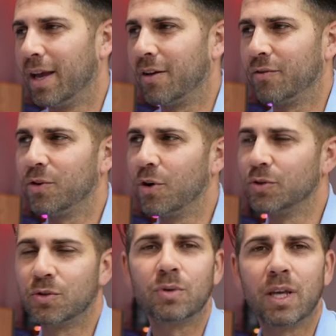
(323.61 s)
If you go
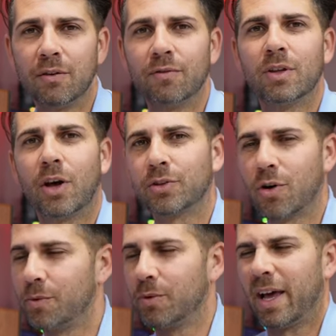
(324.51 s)
to
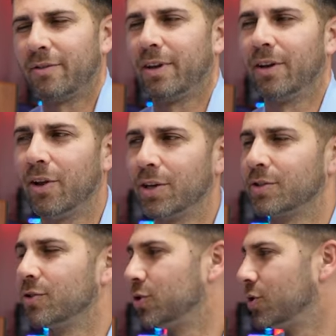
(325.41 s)
giphy.com, you will have a
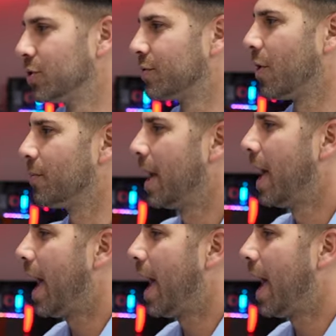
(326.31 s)
lot to choose from